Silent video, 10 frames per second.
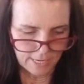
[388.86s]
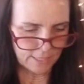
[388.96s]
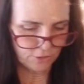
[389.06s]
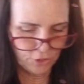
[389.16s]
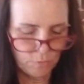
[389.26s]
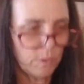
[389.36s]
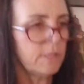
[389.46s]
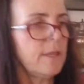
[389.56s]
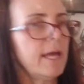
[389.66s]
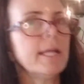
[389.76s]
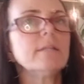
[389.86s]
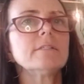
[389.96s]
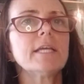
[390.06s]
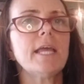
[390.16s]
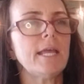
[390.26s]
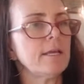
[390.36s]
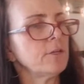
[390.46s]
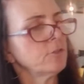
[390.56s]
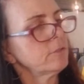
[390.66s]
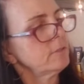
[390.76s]
is you would then take
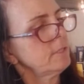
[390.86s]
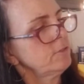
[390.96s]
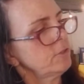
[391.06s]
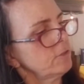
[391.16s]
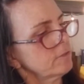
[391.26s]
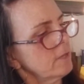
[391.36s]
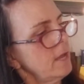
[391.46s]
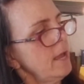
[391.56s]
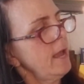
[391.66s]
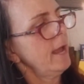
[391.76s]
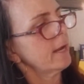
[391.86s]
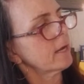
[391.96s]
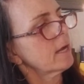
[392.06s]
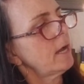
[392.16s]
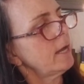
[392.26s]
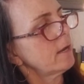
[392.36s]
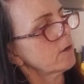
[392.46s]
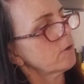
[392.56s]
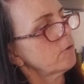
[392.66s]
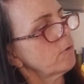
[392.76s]
your scissors and cut
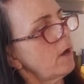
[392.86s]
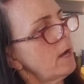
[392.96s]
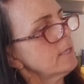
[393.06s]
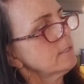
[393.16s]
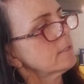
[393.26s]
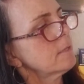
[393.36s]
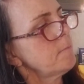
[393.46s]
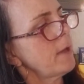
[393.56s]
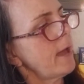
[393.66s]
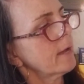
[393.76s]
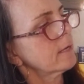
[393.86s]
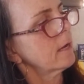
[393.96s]
across the back